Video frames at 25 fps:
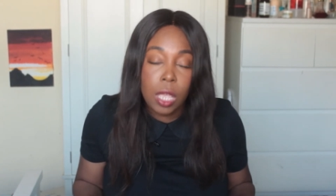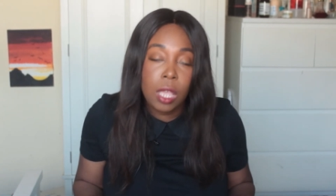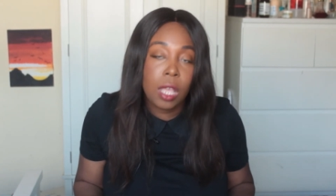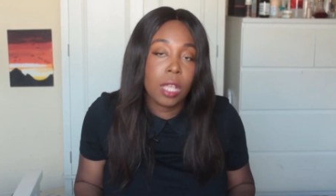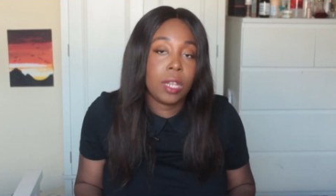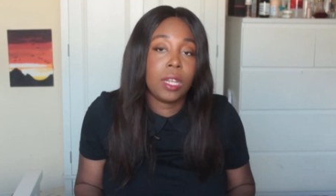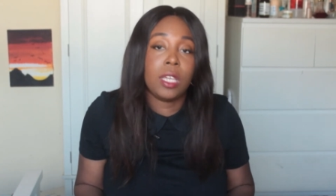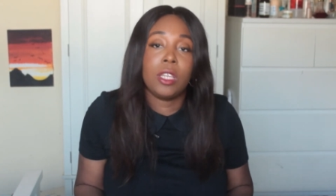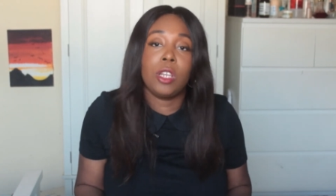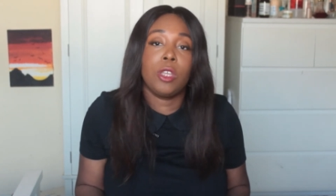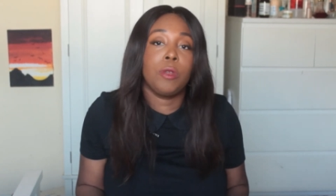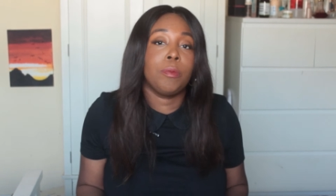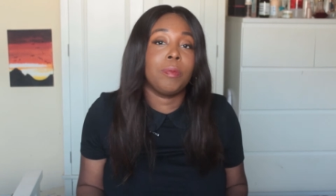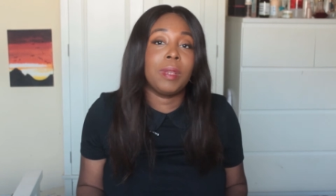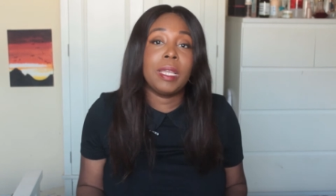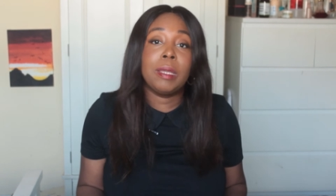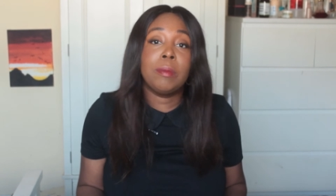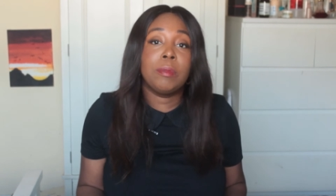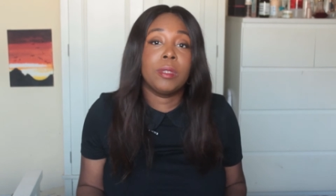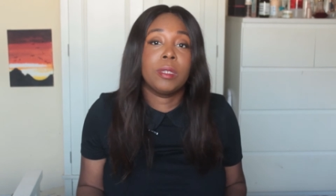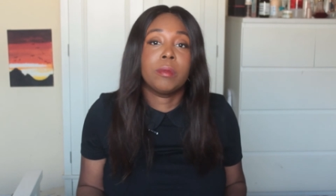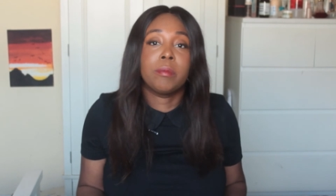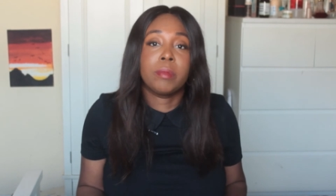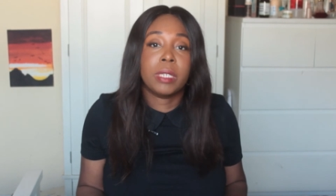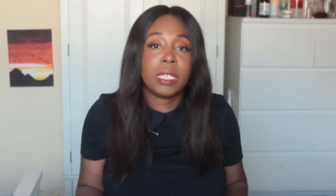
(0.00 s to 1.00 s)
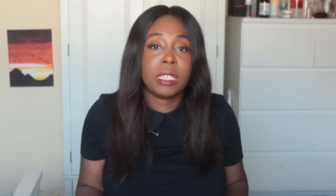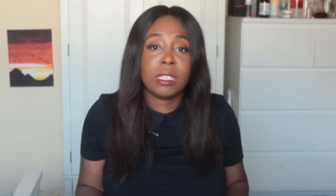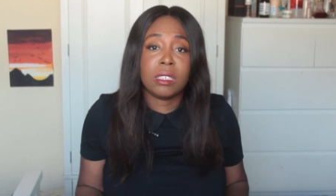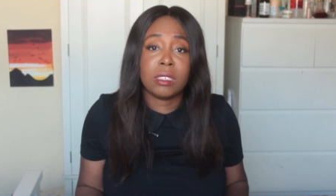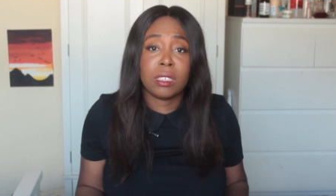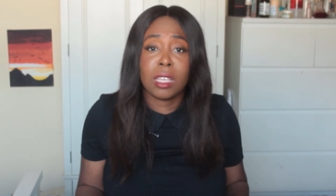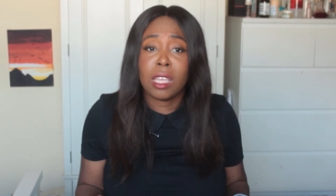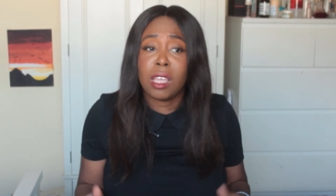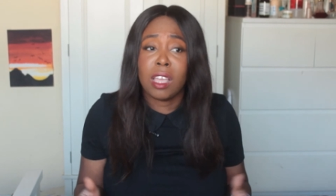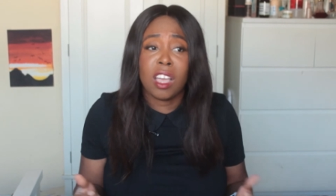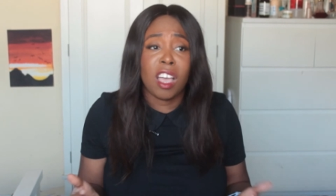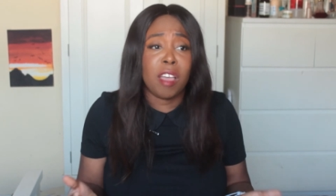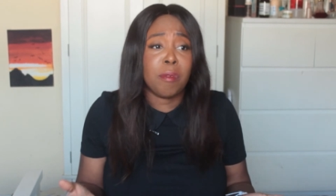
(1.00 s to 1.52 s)
And I don't blame them because
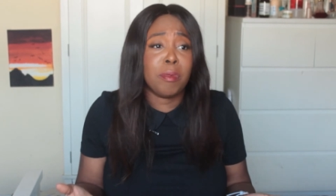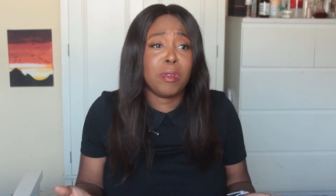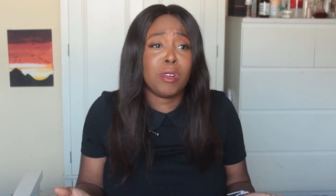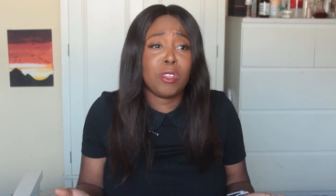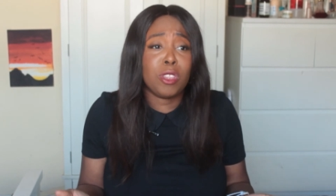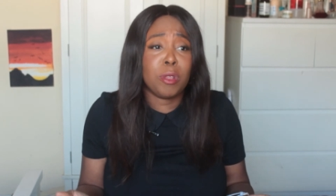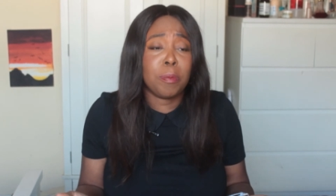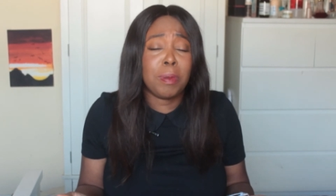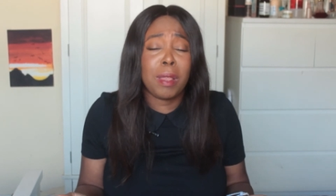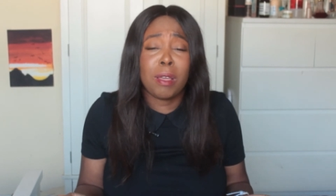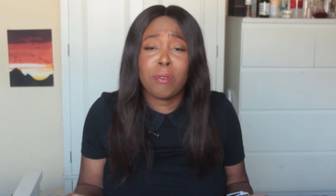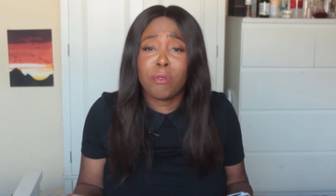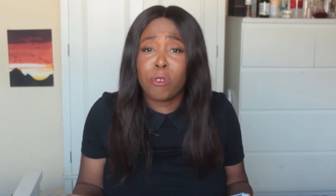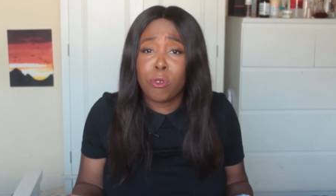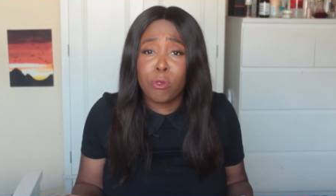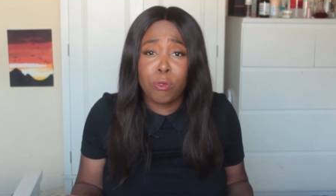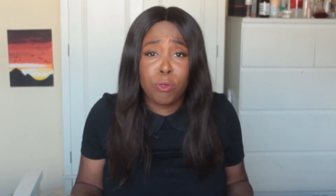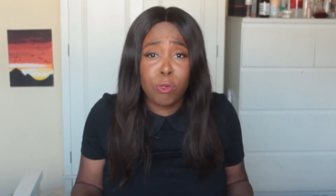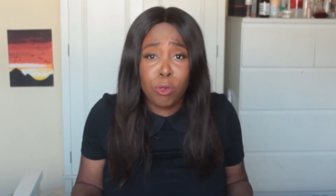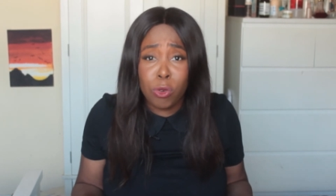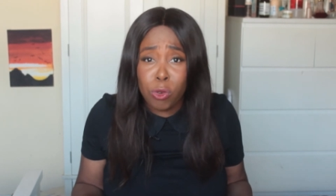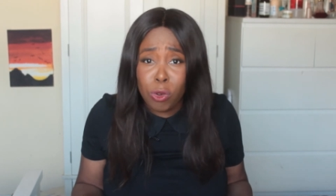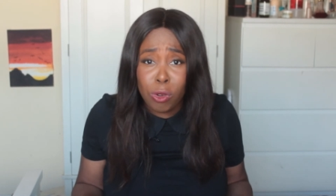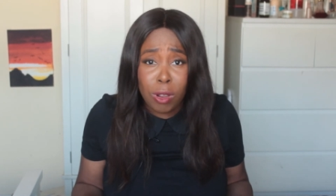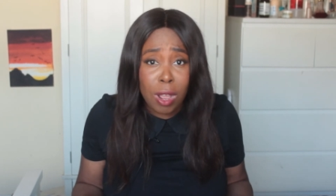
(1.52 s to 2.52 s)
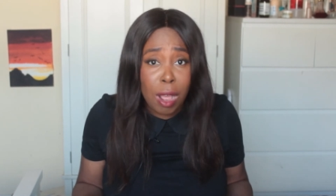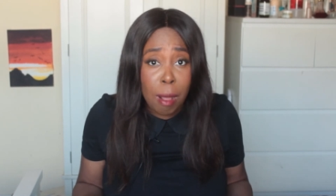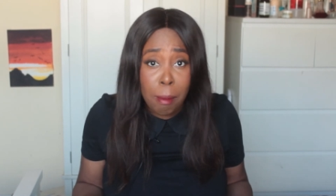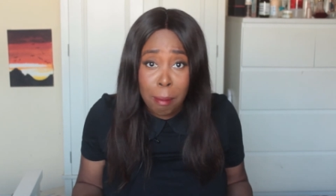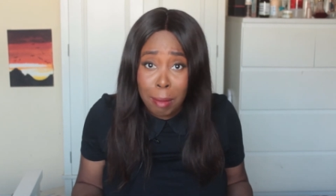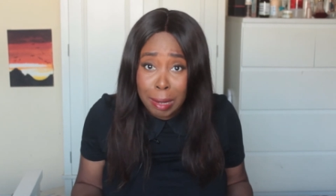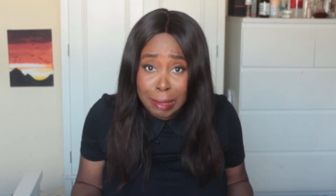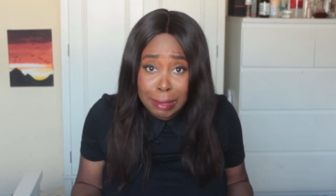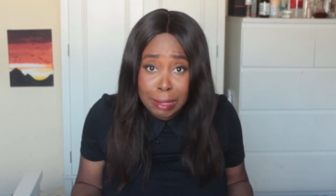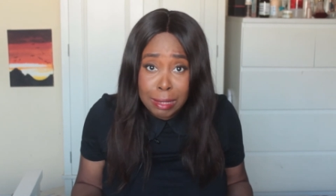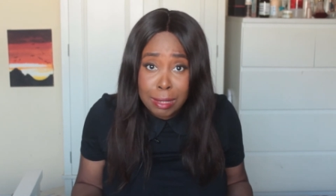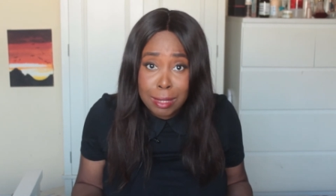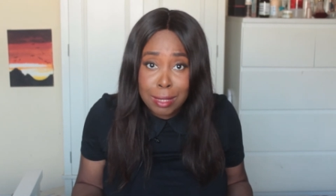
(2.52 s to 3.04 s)
I've been on the platform for a
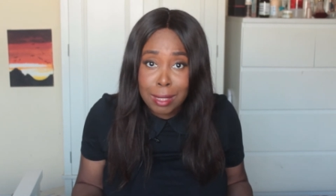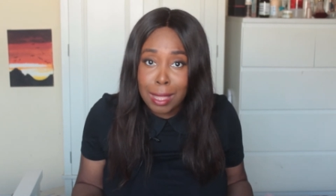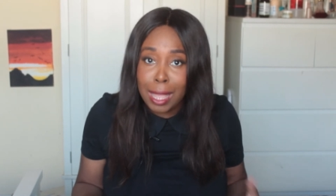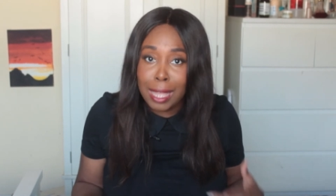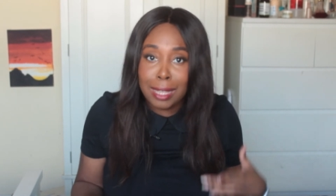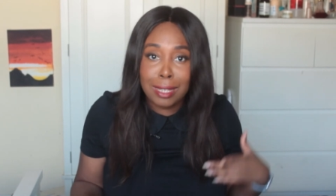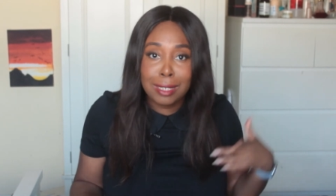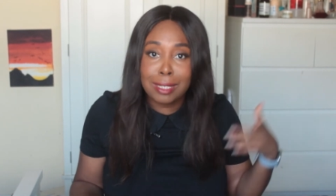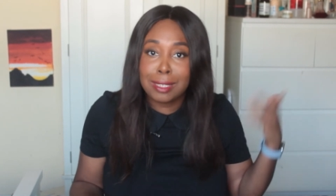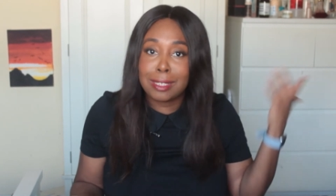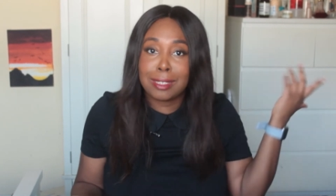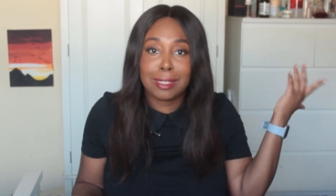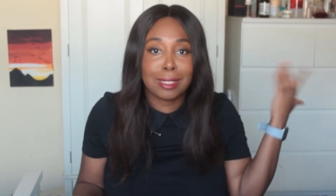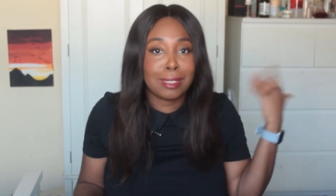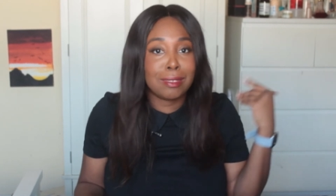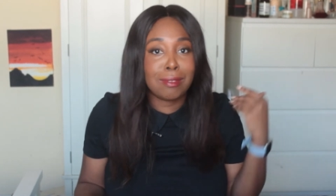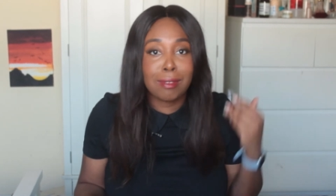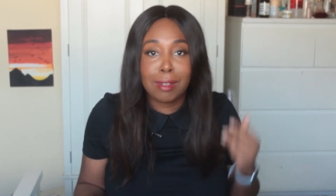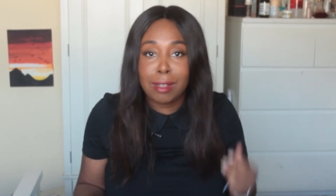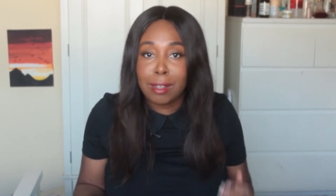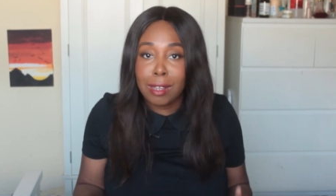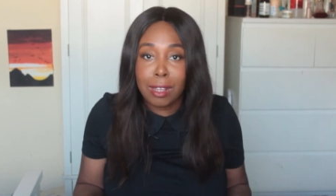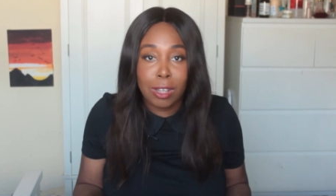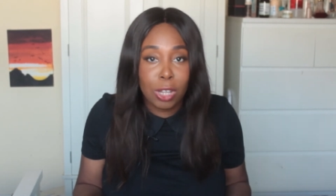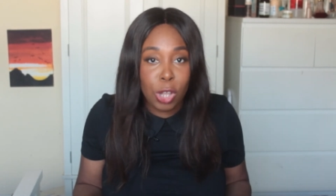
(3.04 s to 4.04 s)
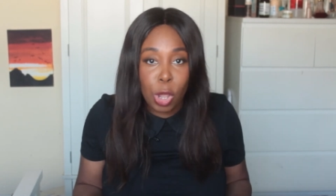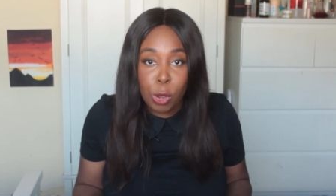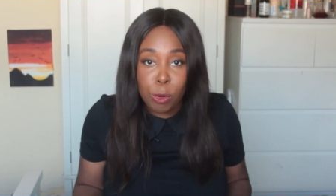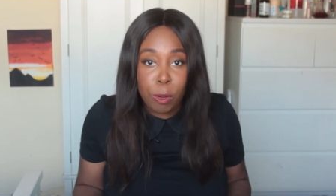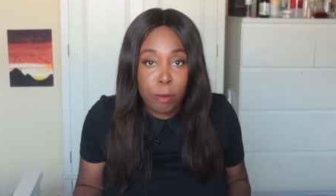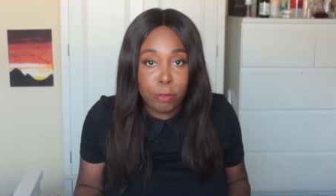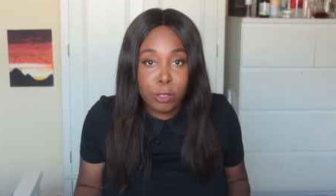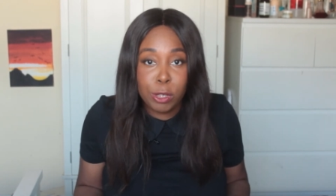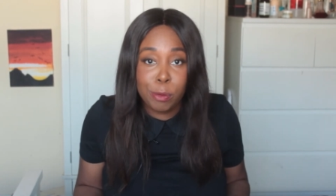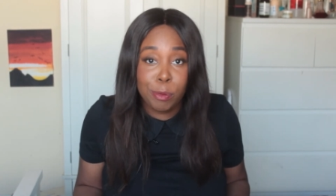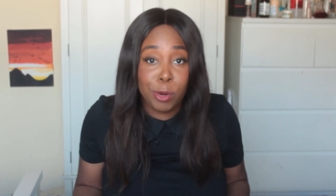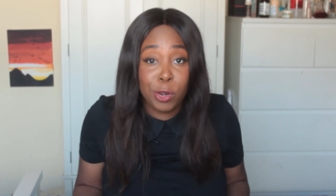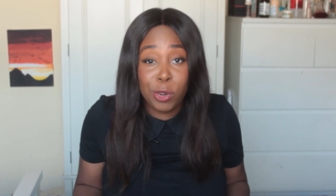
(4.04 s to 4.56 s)
month. I could just go
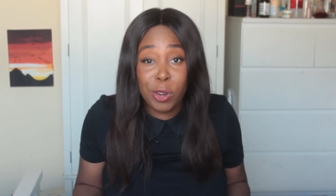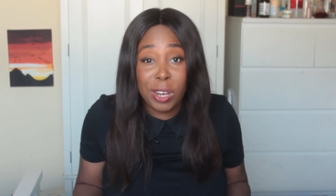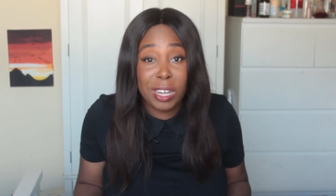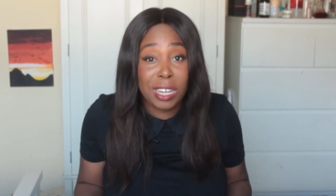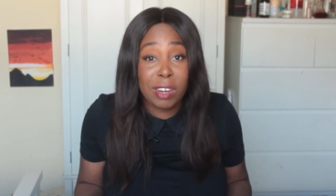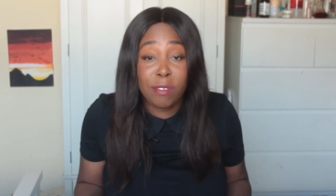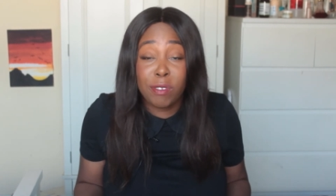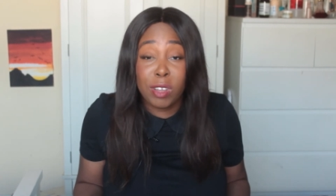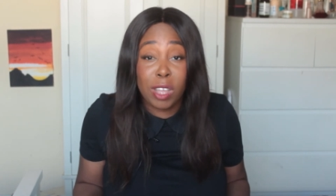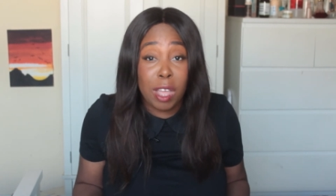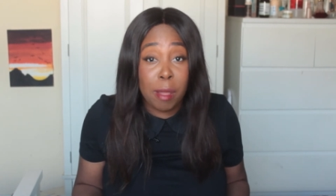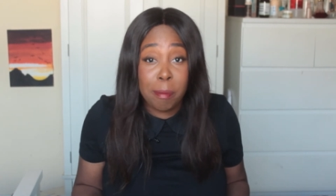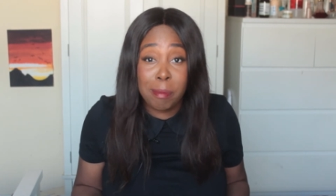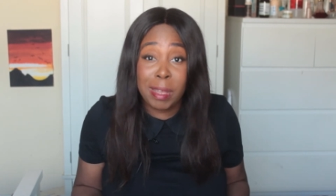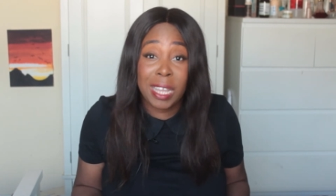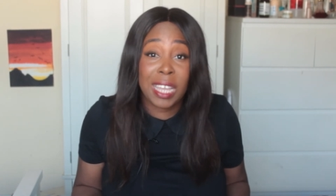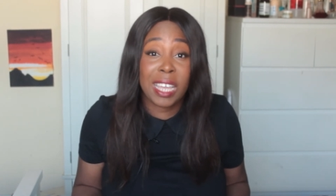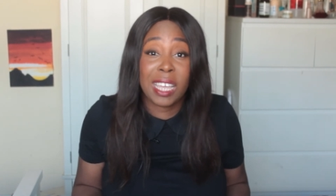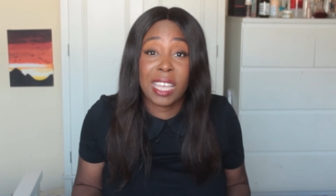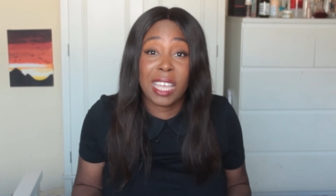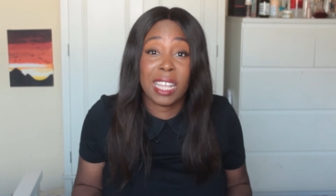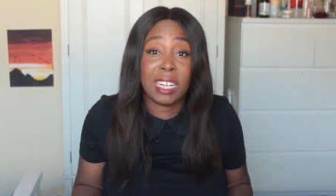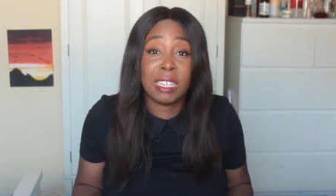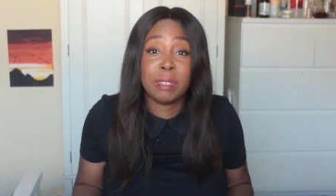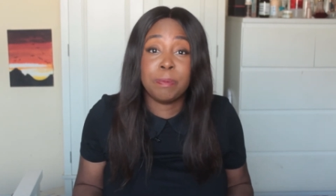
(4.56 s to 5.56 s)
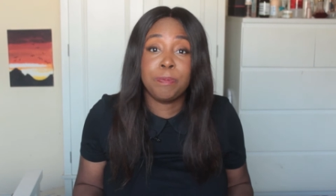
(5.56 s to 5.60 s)
off tomorrow and never come back again.